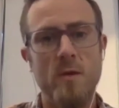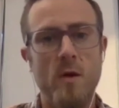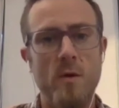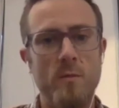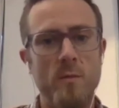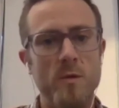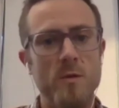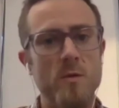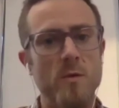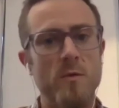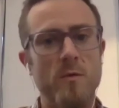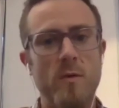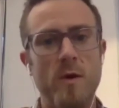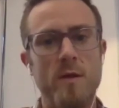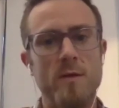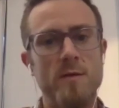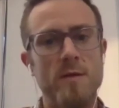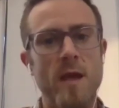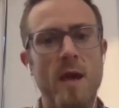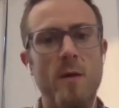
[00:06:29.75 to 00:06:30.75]
our mutual
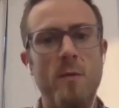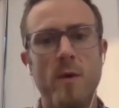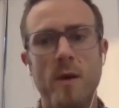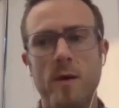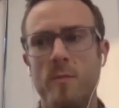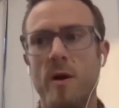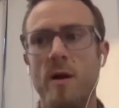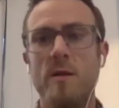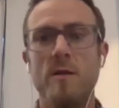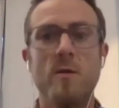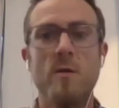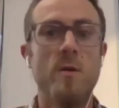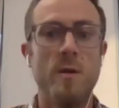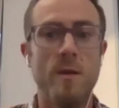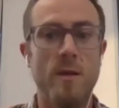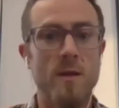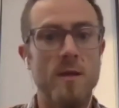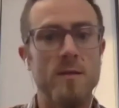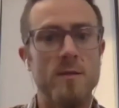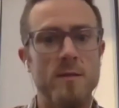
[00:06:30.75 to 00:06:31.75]
friends, that way by
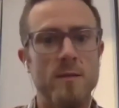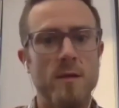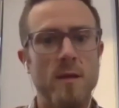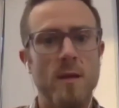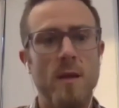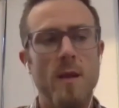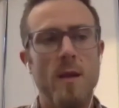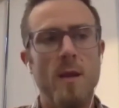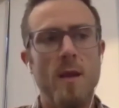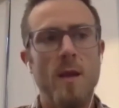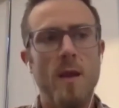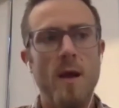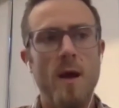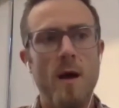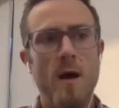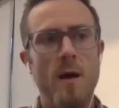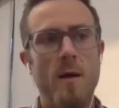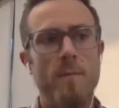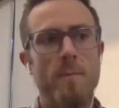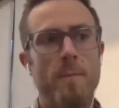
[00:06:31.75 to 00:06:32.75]
doing this.
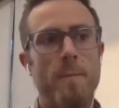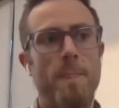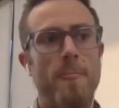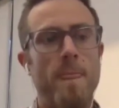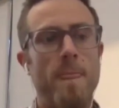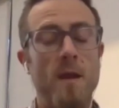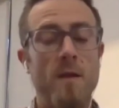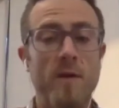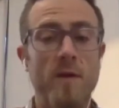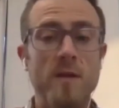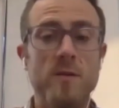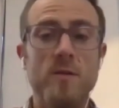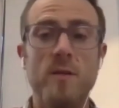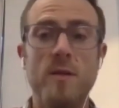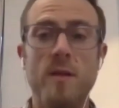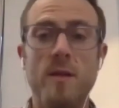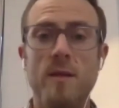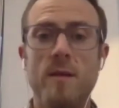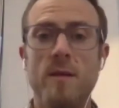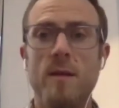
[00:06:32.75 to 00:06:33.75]
And
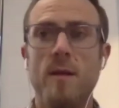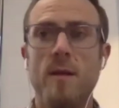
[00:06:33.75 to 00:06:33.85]
eventually